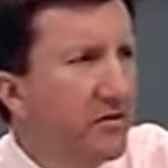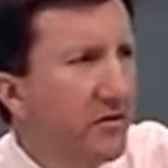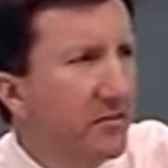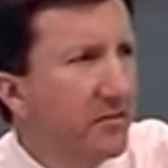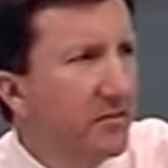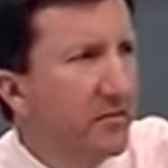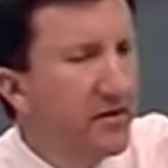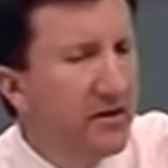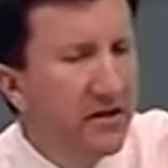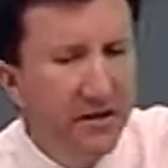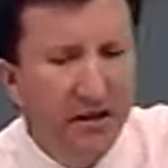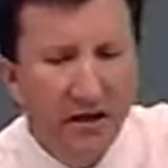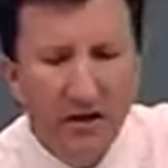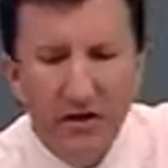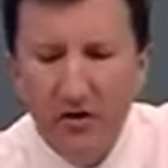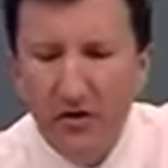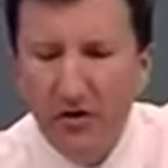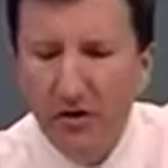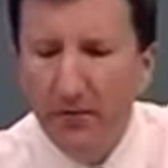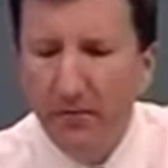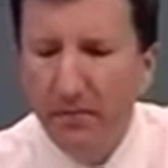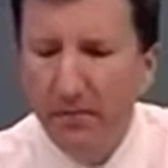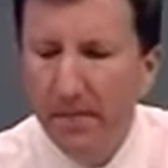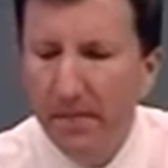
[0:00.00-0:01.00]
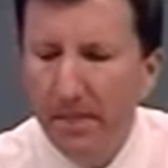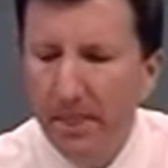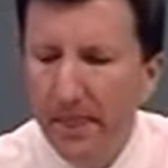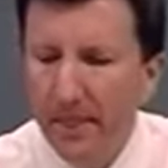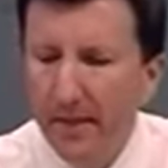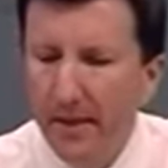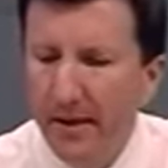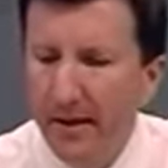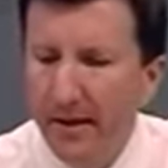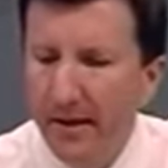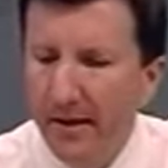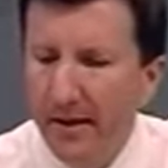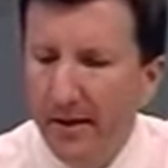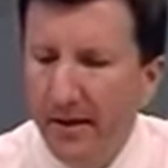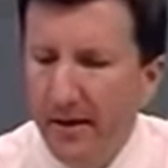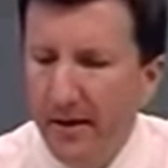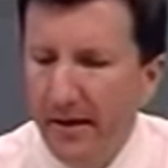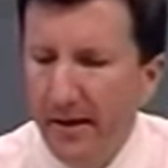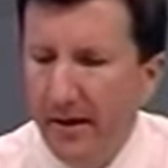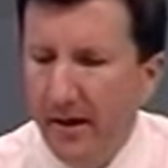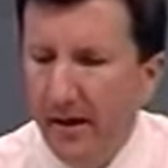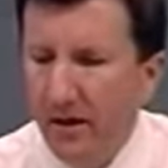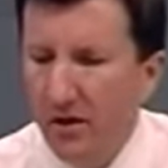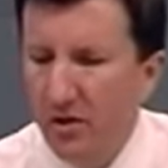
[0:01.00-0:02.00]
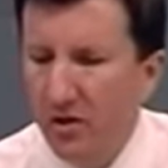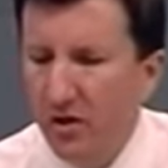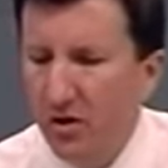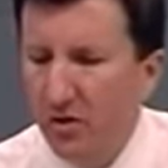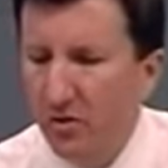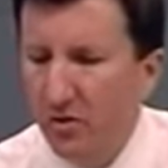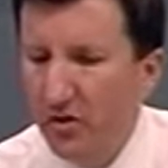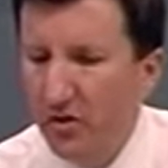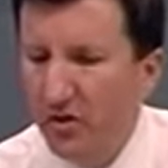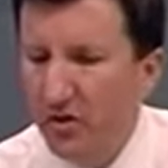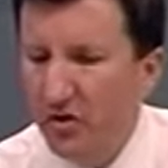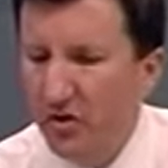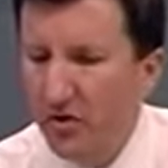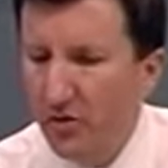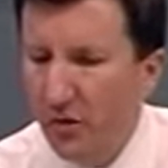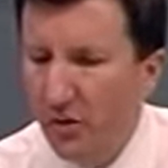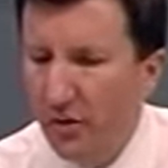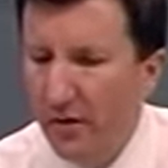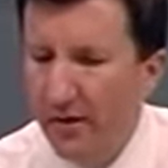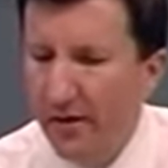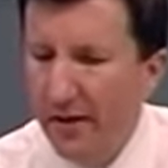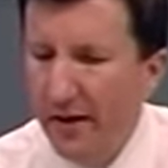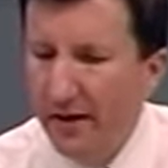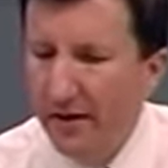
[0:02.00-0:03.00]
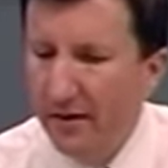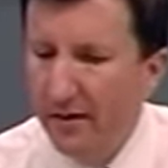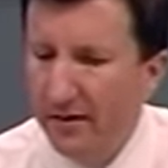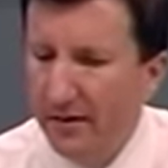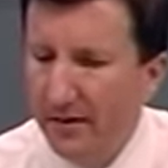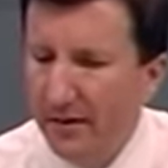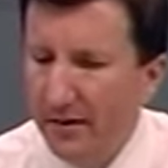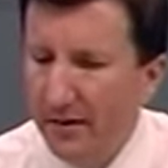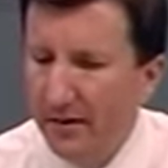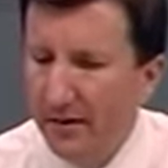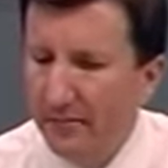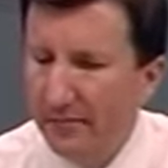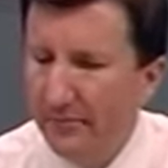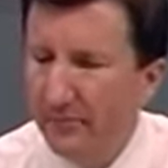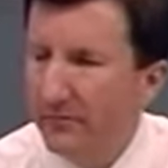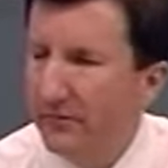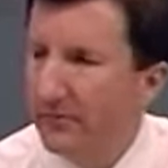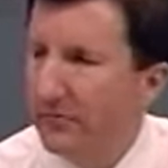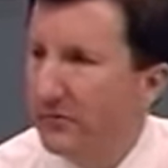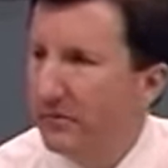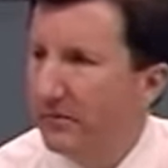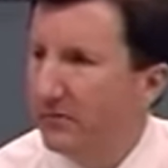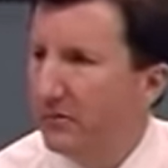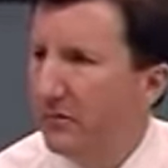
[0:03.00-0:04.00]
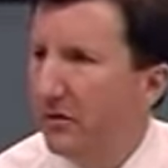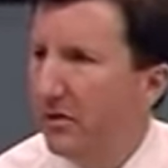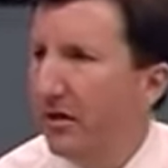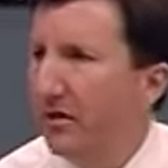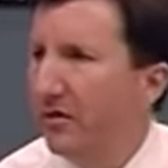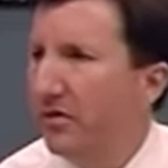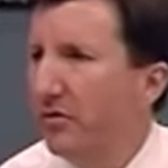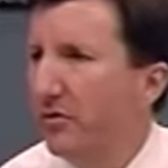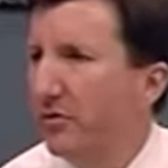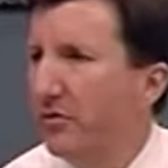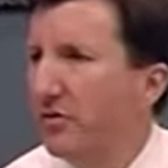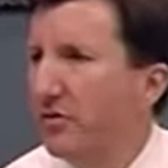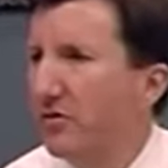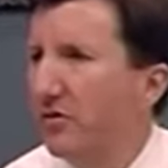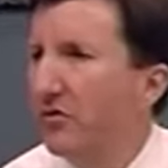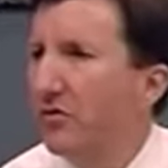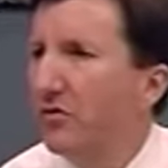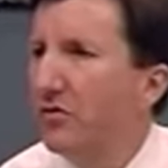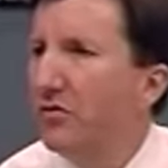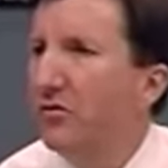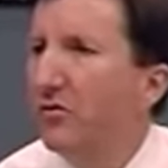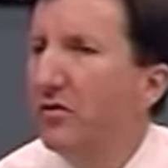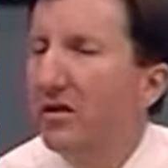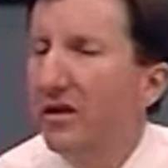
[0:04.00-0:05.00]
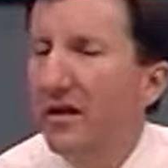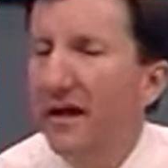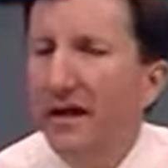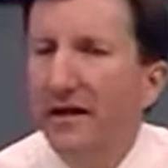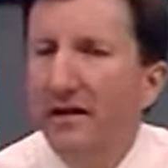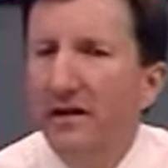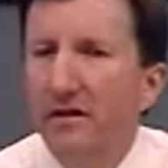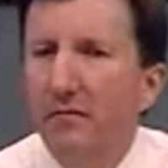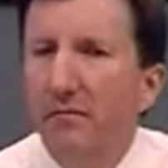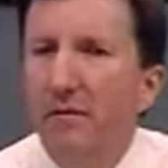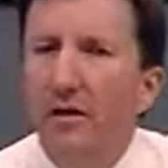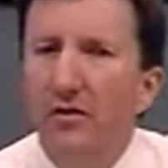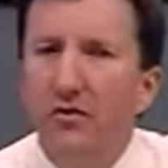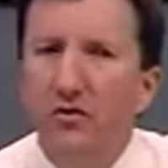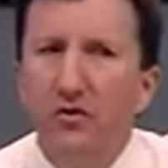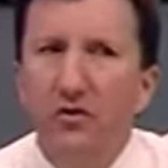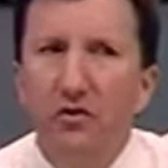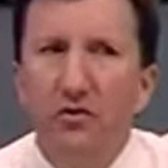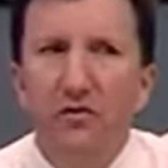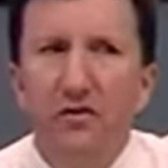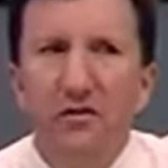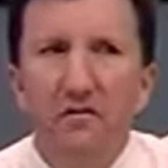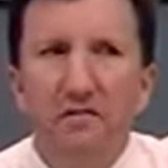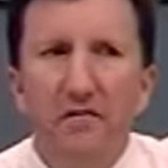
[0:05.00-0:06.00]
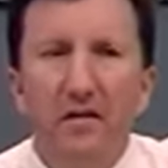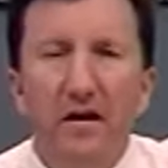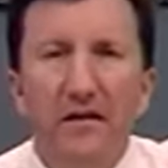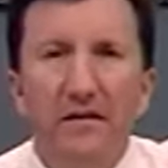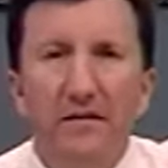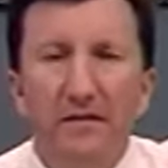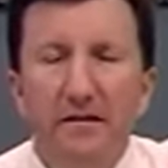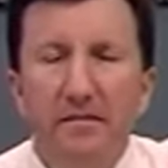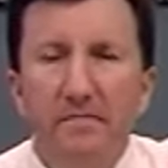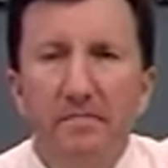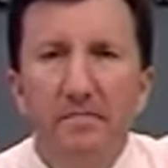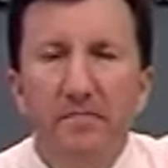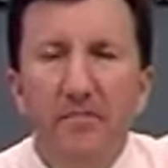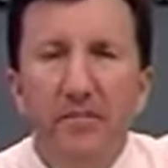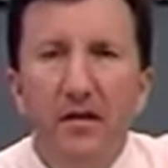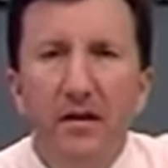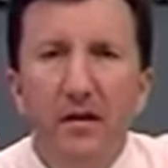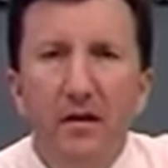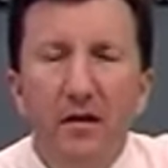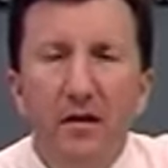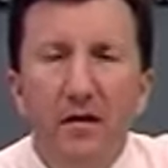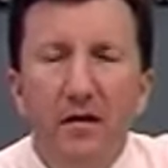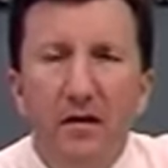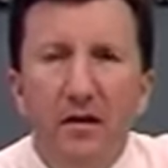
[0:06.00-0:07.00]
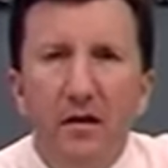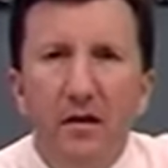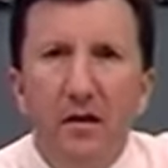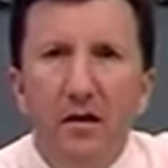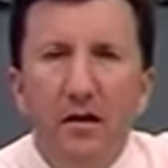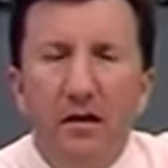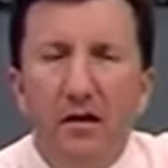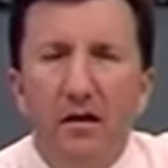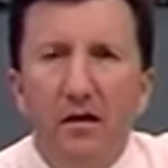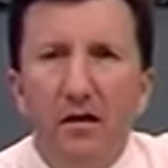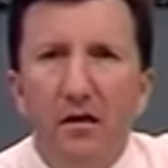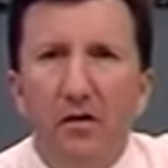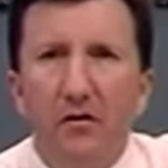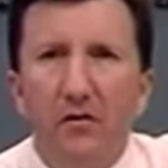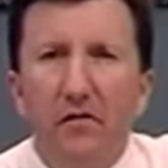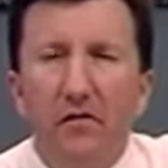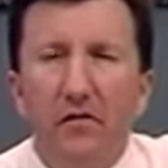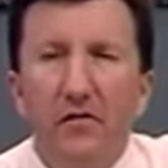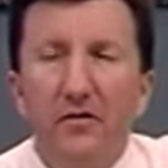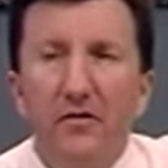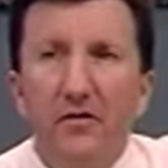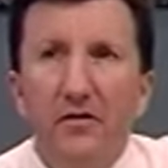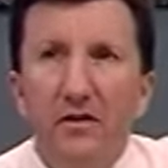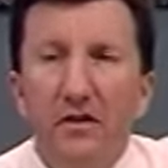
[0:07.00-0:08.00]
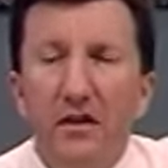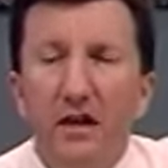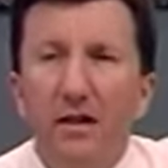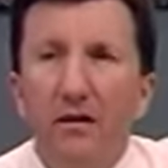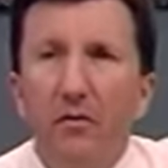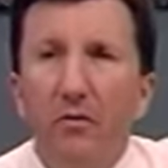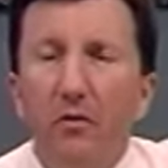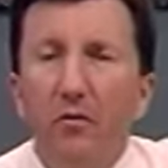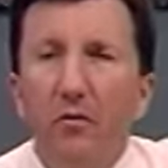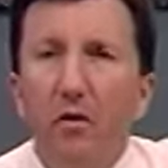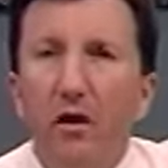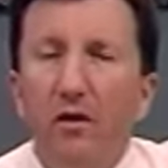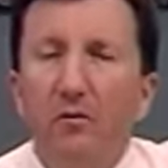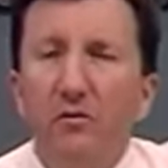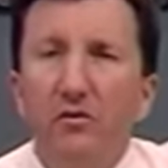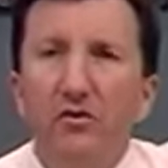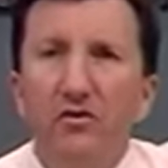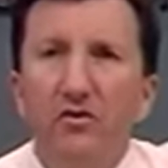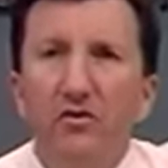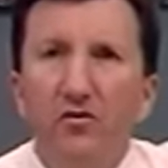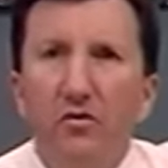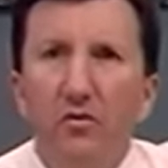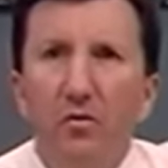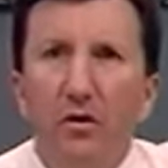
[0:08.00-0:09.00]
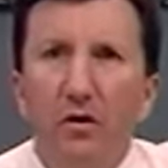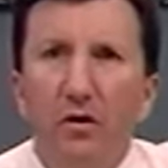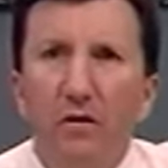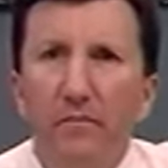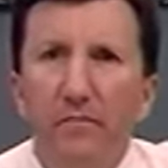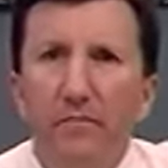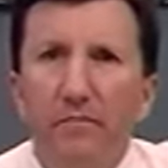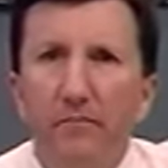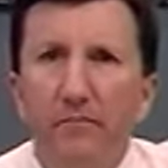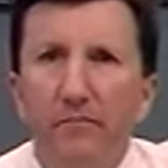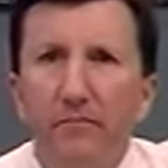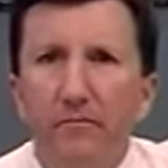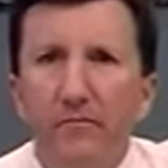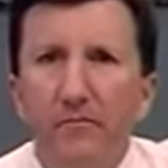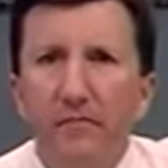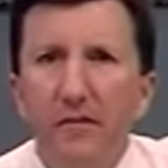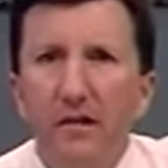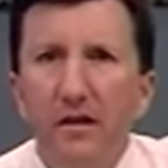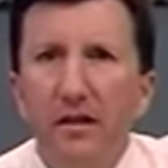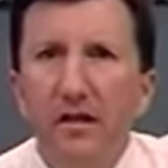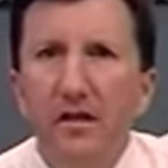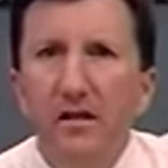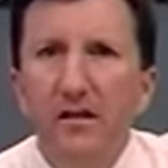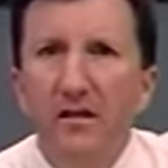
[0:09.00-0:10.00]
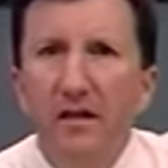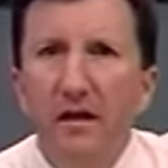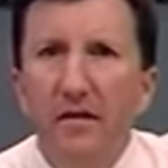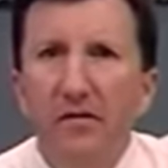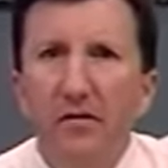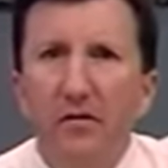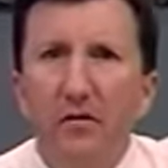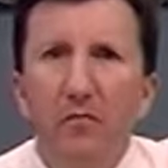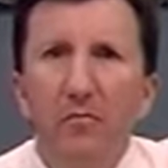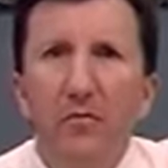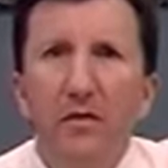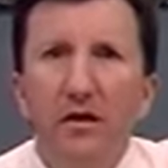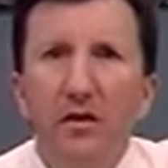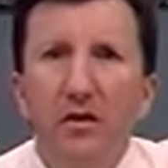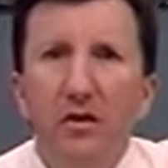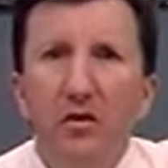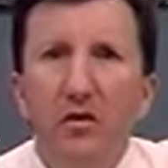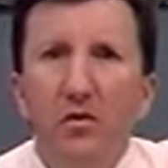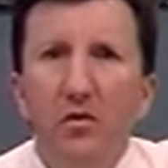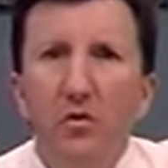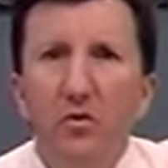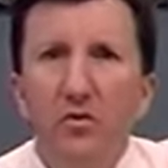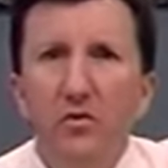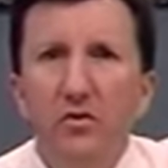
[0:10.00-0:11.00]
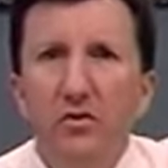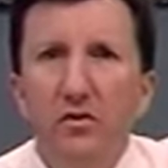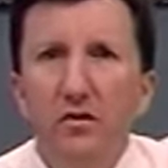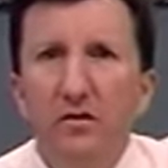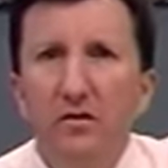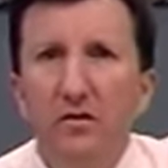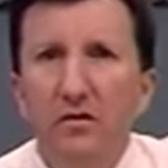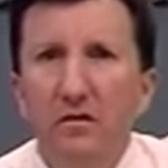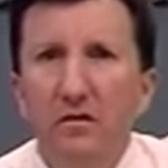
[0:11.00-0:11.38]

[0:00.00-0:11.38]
a procedure to ensure that, to ensure two things about church funds. The first thing that we want to ensure is that they're being used